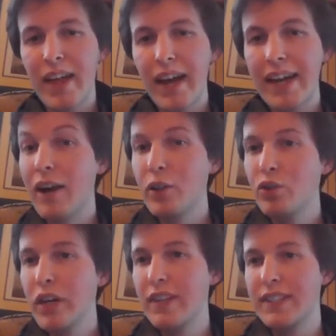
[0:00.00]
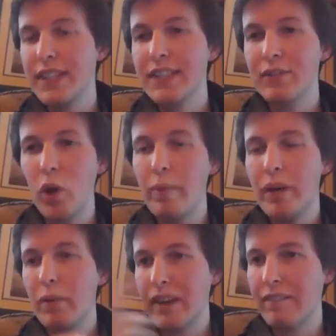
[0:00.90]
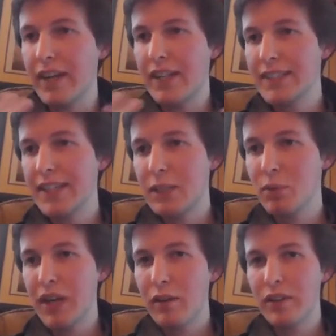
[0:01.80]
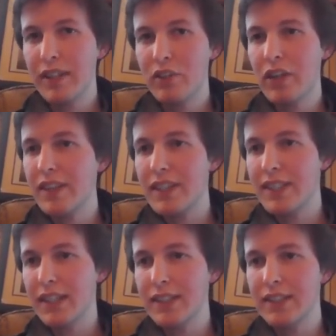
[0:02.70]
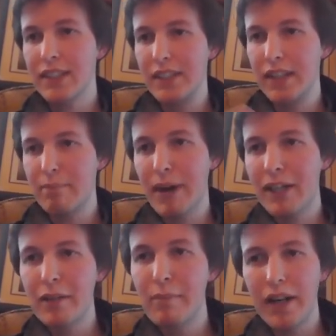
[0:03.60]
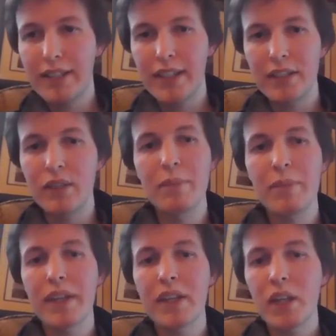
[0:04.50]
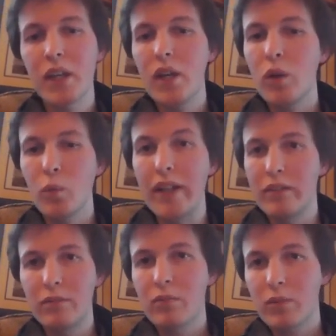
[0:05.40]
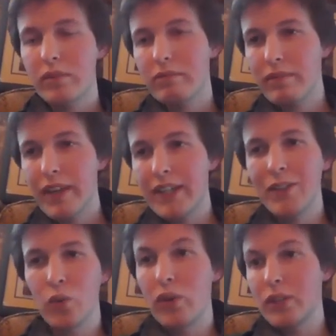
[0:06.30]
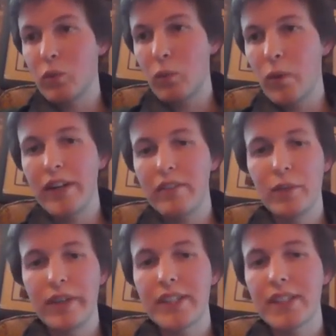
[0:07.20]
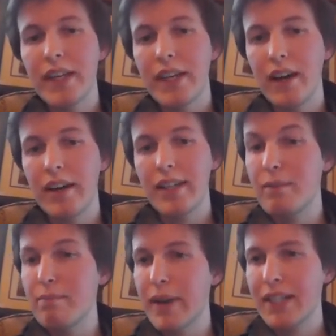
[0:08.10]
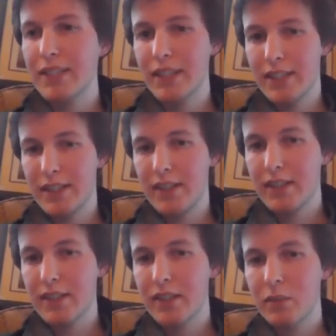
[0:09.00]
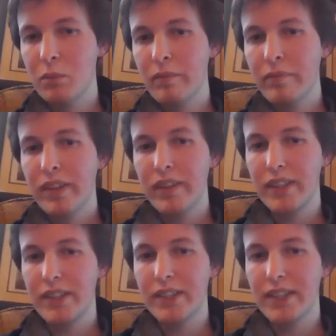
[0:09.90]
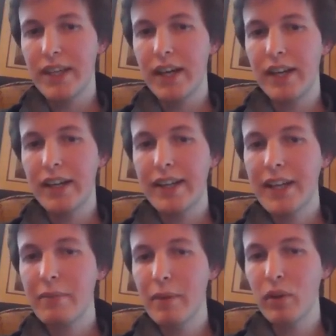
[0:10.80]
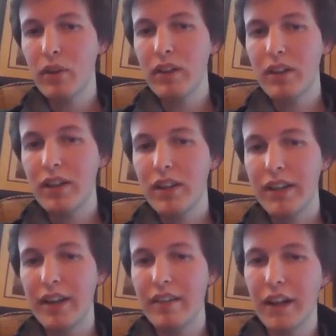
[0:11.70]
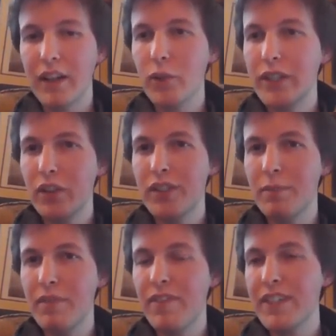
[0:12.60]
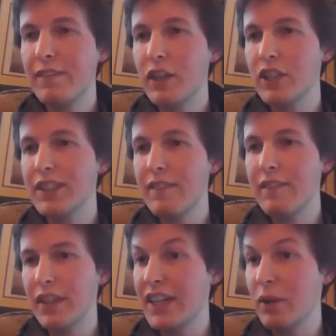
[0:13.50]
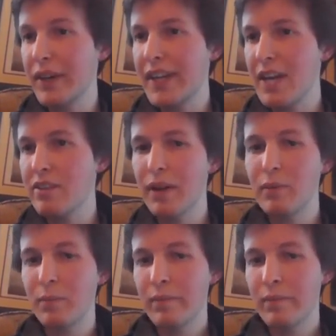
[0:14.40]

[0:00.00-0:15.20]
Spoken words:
And how do you train these things? If you open up like a finance textbook, how do they train these things to like match like market data or something? Well, or at least one way of doing it, is to match statistics. Is to say, I take my model and I evaluate it on some fixed functions f that I know I care about.